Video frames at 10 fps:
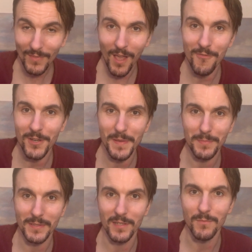I've heard
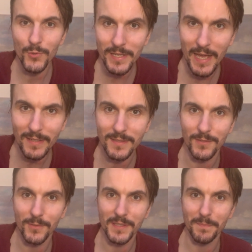people say Le Moulinex
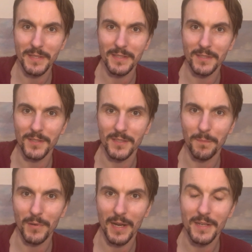and all this business because of the
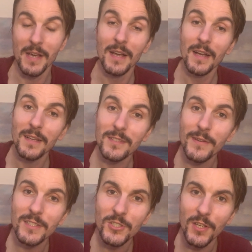brand. So
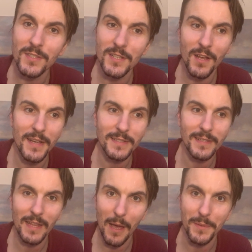it's just a nice
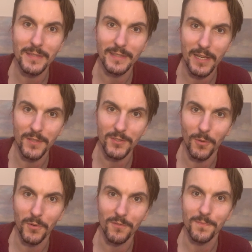little habit to get on
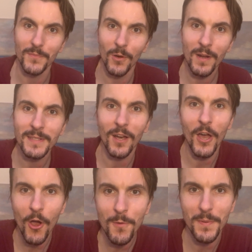top of. All right, I
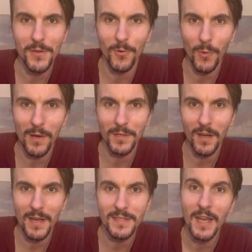hope you're well,
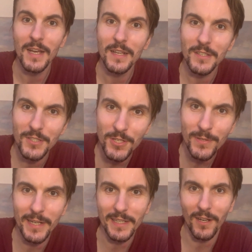guys. Do
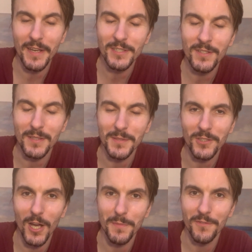click like, do
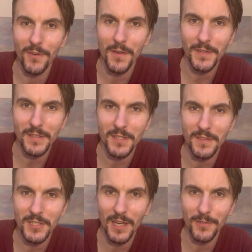subscribe if you find
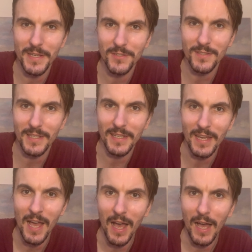the channel interesting.
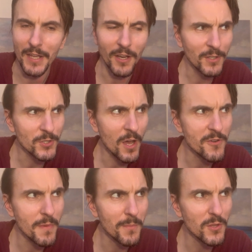And I'll try and
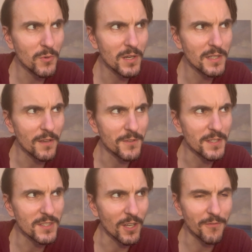remember the word for
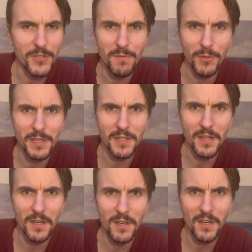the stuff that you put in
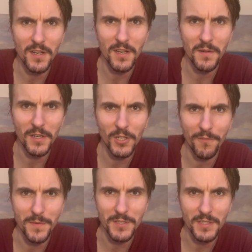a
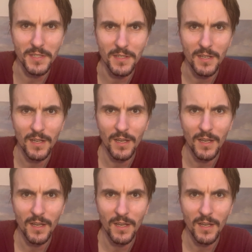coffee machine.